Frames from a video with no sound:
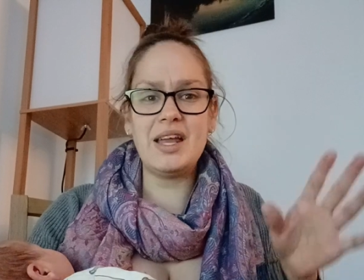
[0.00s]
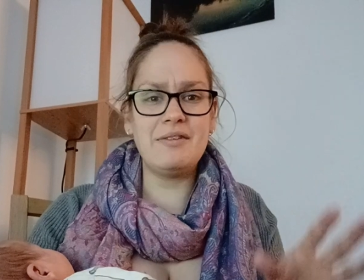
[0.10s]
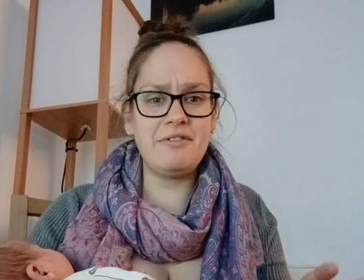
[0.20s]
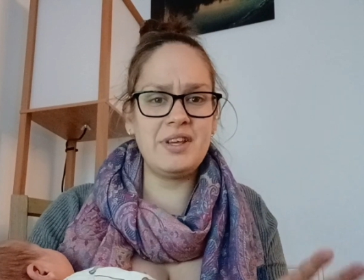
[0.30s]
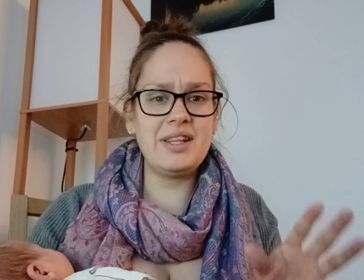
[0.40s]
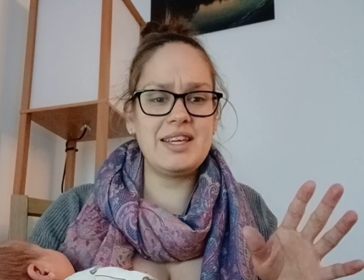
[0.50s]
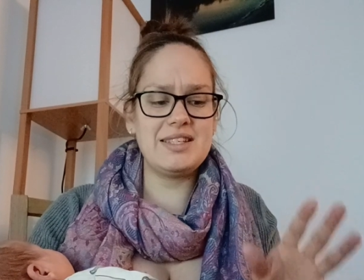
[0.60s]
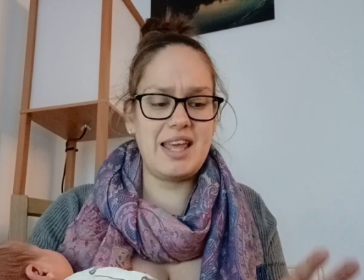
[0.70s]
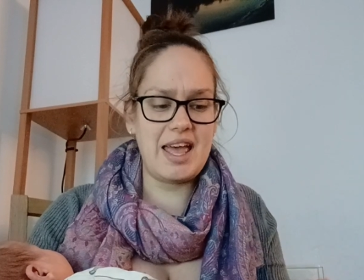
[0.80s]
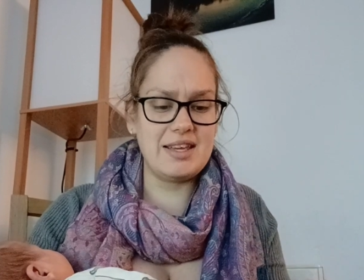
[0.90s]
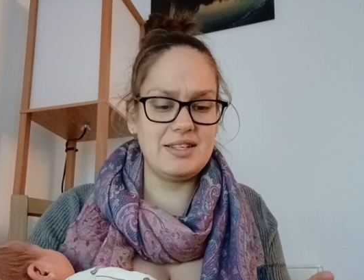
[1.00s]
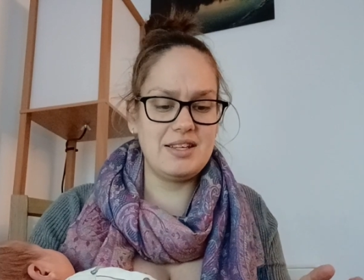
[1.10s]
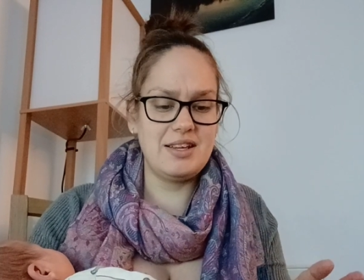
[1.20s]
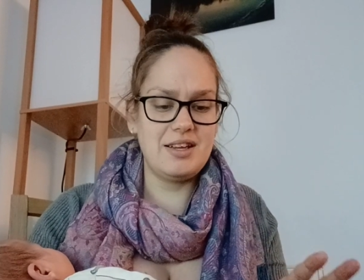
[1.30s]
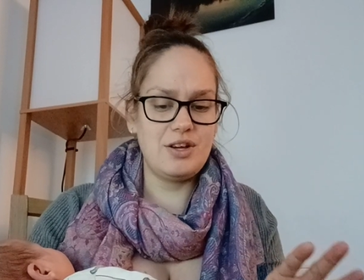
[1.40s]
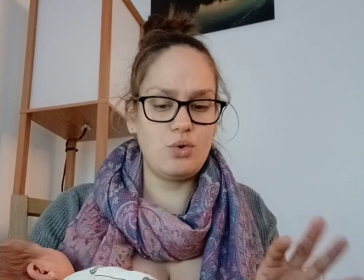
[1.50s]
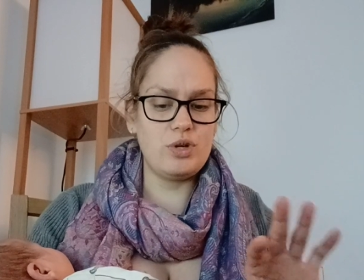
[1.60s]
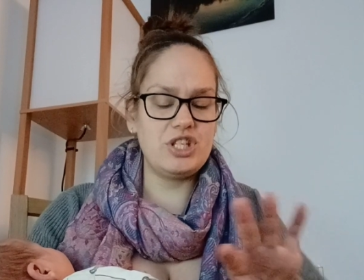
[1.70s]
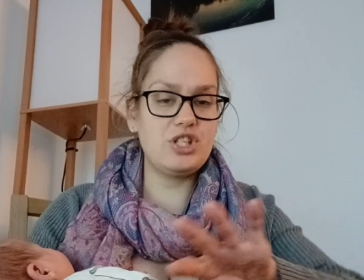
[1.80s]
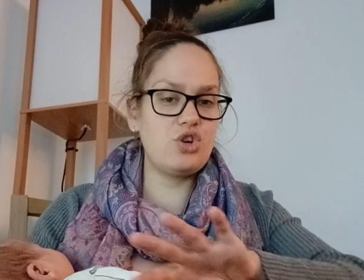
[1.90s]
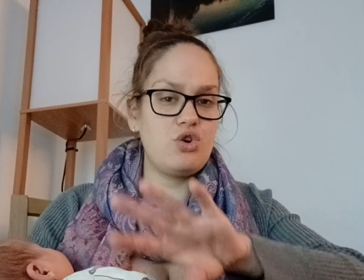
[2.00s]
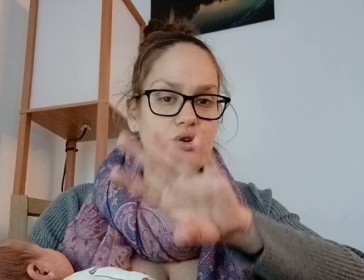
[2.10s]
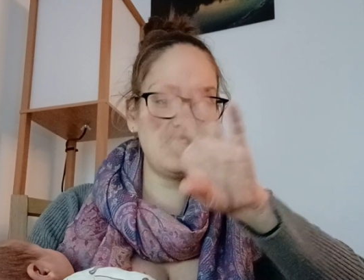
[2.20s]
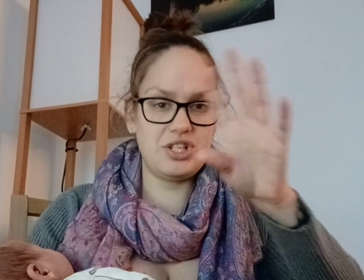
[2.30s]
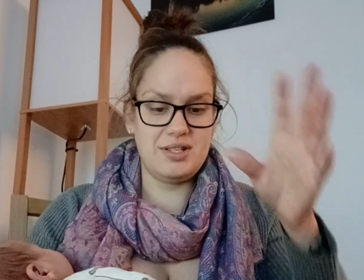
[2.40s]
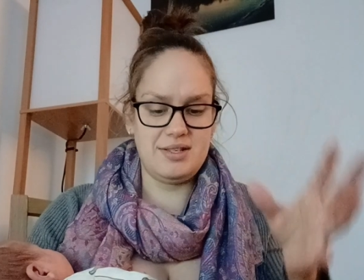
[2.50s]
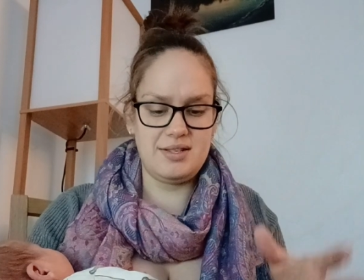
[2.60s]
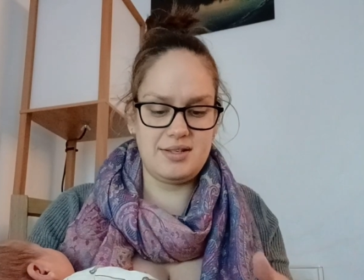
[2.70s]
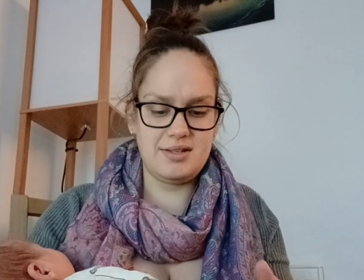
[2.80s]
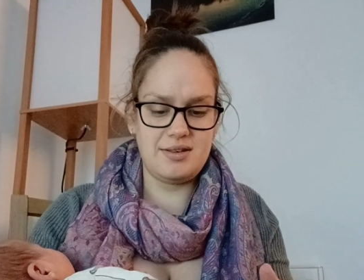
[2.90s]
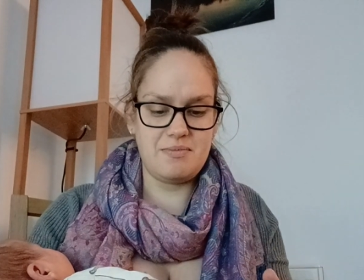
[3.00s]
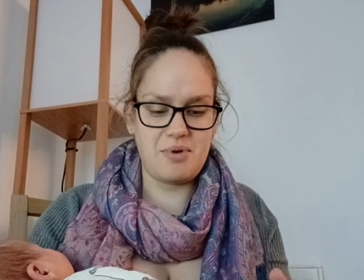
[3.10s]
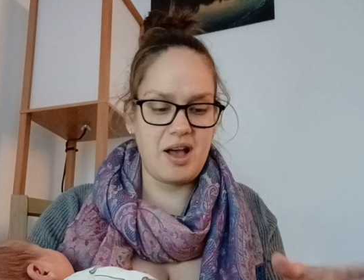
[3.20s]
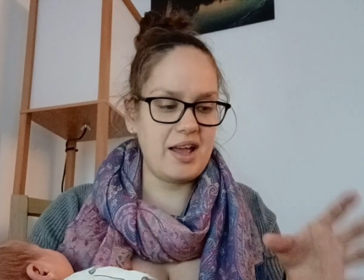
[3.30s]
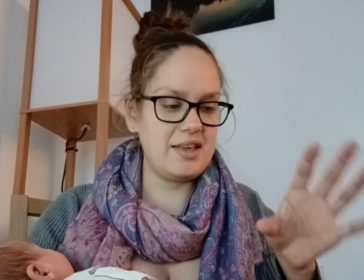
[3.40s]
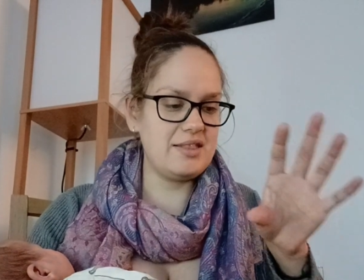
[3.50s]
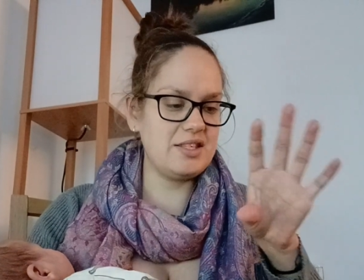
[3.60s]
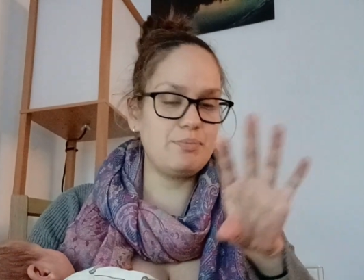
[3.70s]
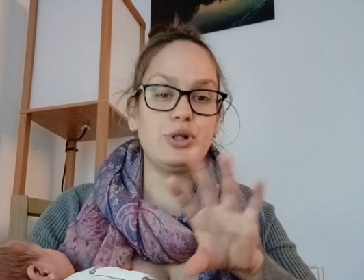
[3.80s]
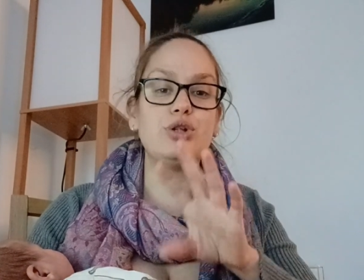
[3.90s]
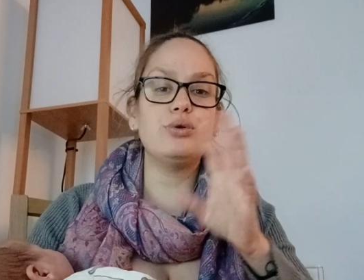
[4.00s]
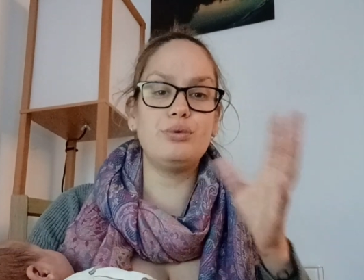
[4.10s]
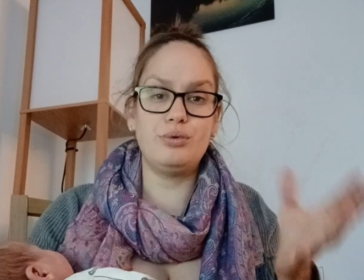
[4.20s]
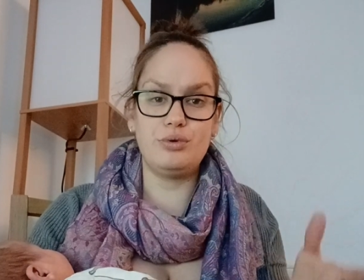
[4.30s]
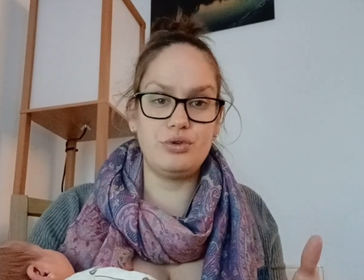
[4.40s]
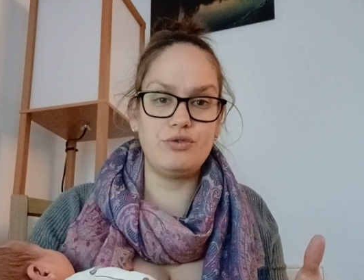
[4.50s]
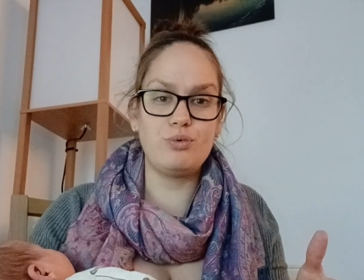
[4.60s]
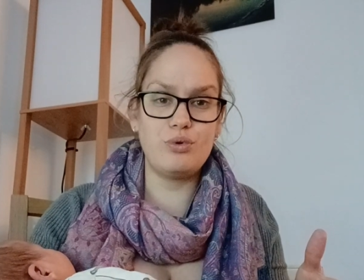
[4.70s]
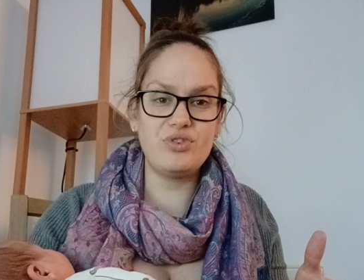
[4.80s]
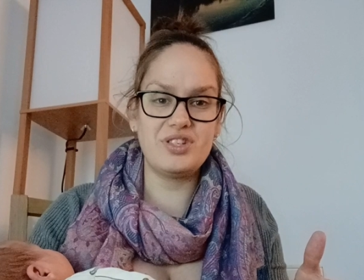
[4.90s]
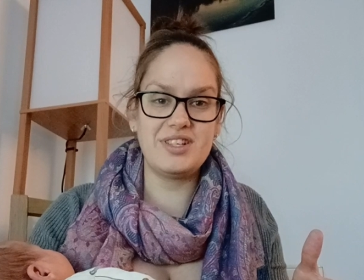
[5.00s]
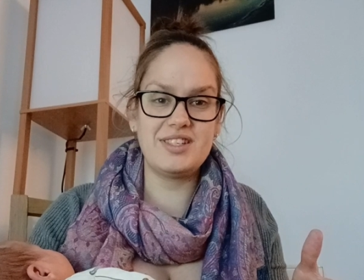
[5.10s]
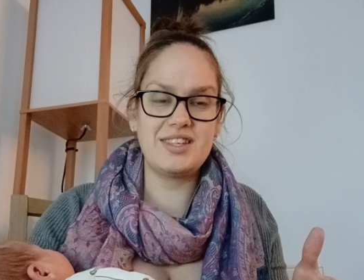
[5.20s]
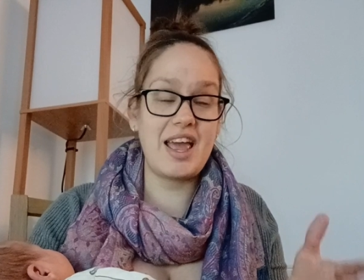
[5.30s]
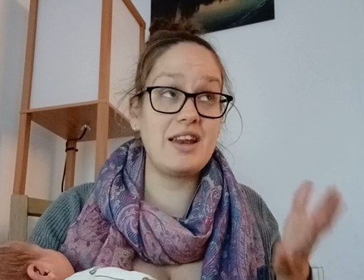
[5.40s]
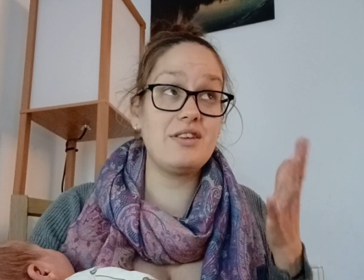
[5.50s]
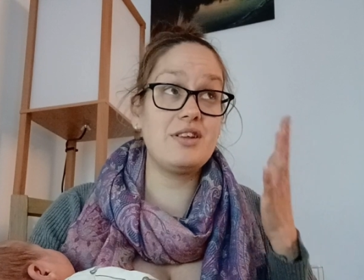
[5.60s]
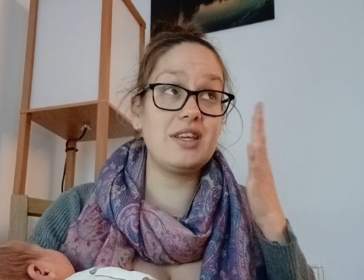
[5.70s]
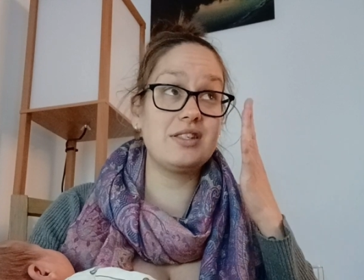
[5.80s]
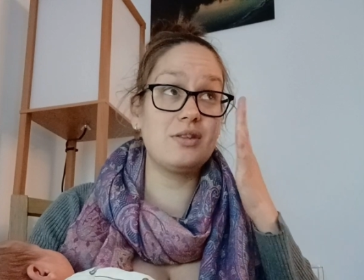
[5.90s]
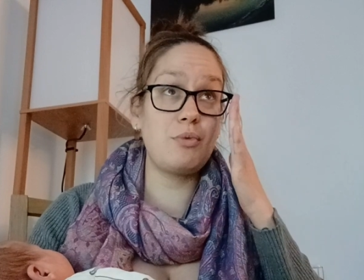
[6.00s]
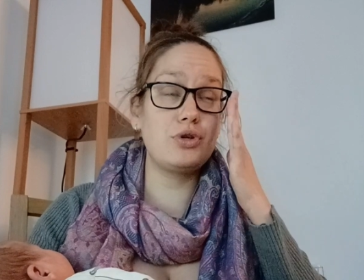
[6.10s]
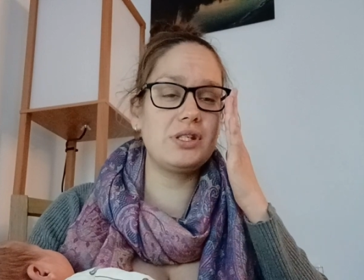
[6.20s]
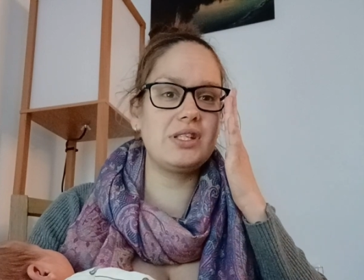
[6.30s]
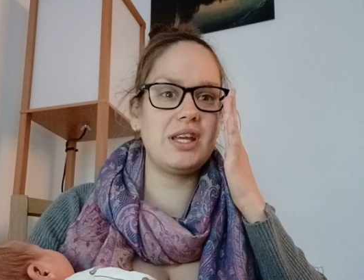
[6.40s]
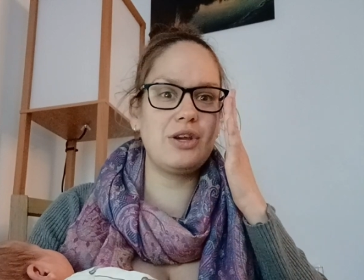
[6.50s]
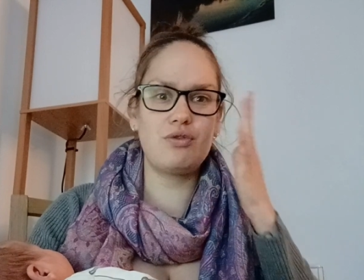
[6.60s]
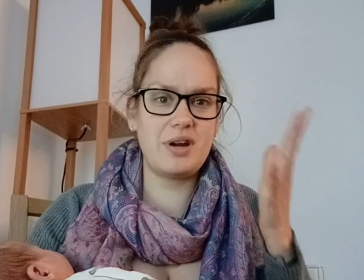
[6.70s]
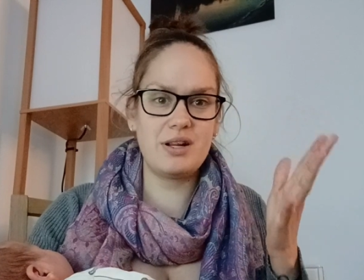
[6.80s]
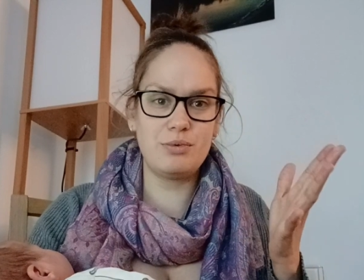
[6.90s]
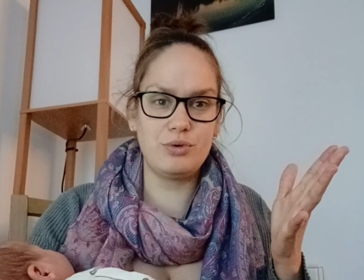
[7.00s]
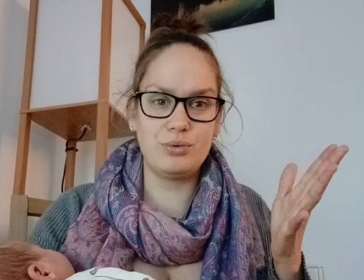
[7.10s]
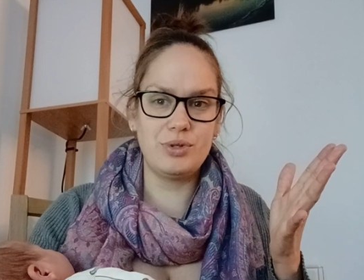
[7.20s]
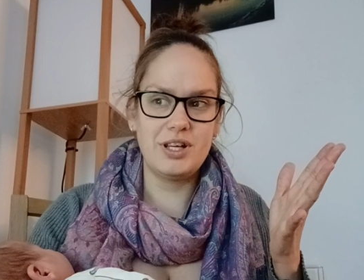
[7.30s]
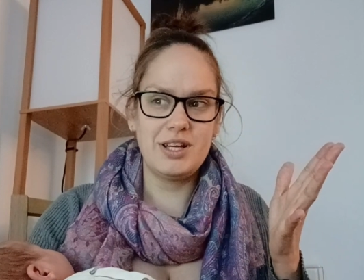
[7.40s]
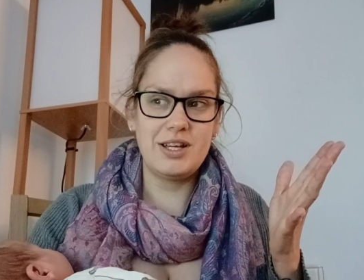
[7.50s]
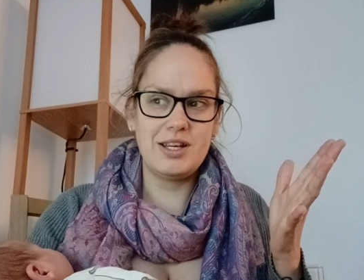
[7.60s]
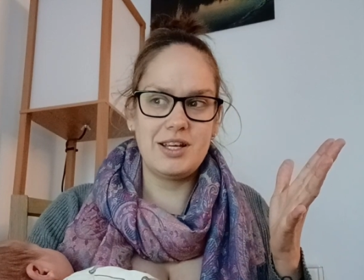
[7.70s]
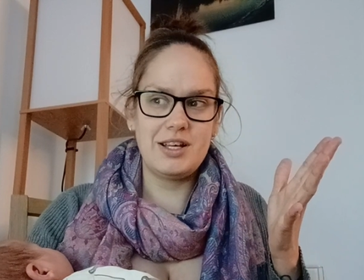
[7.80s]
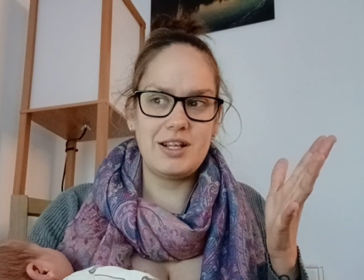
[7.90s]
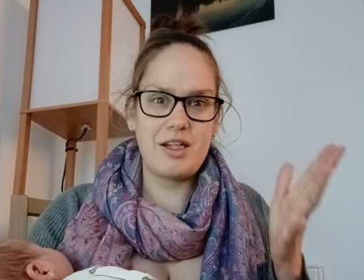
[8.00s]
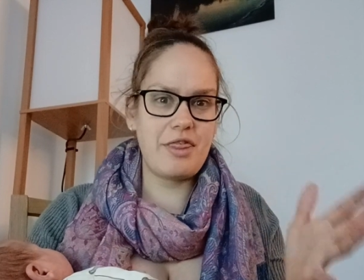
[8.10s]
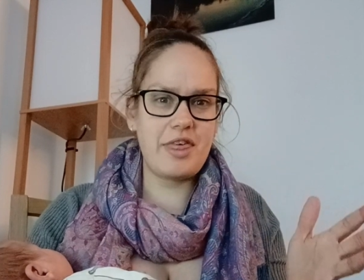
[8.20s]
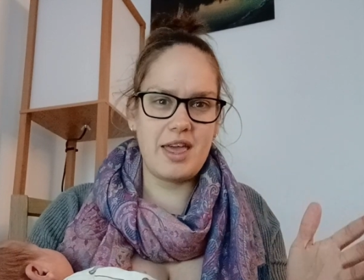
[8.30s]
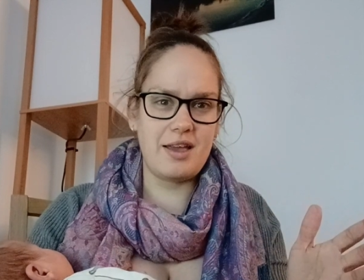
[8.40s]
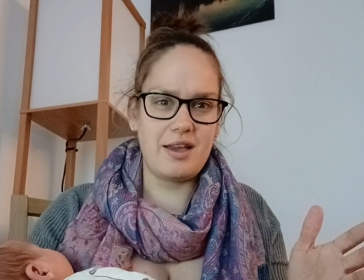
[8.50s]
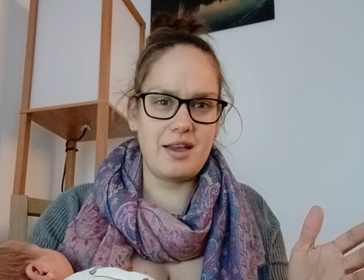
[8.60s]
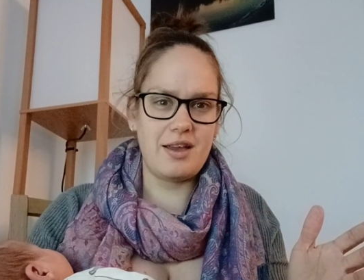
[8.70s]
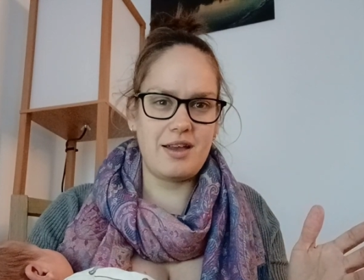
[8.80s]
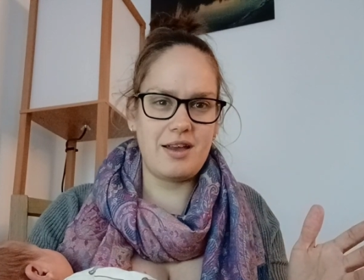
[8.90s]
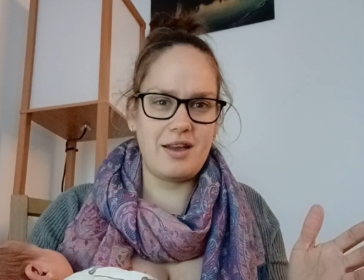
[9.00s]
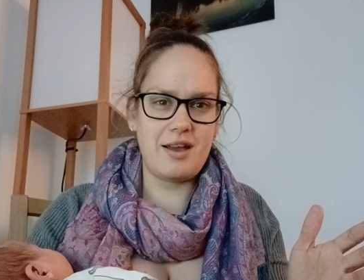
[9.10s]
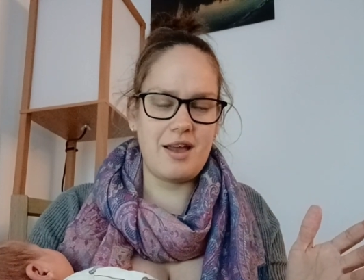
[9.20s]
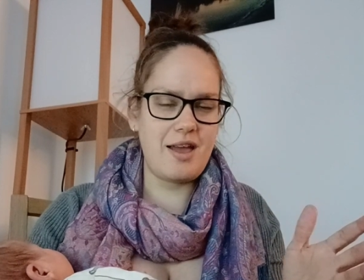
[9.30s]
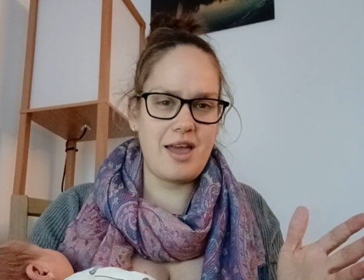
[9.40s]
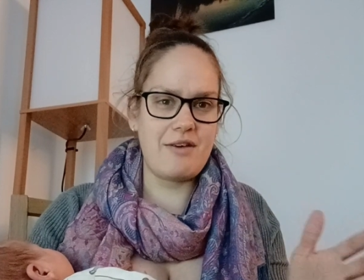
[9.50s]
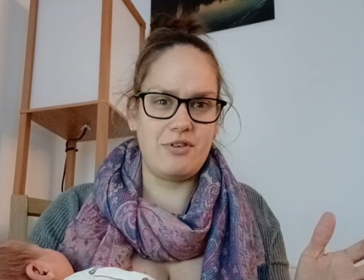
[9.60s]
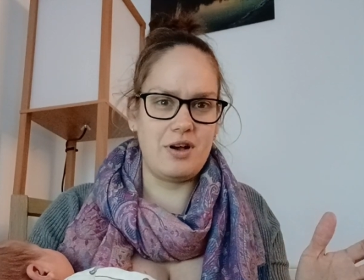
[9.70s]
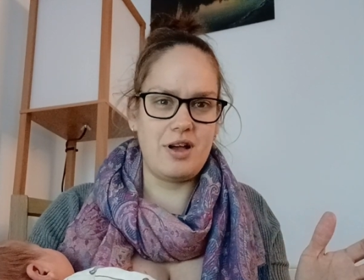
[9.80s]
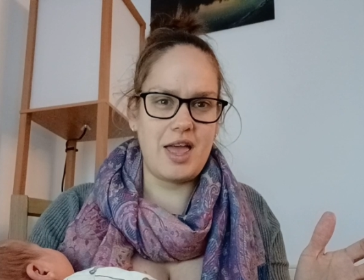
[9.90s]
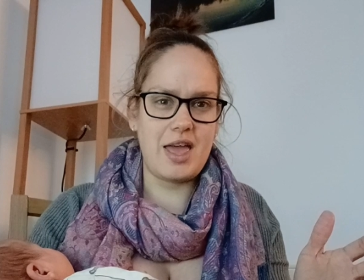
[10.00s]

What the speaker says: And I'm feeling his head, which is cushioned by this balloon of waters. And it is the most incredible thing ever.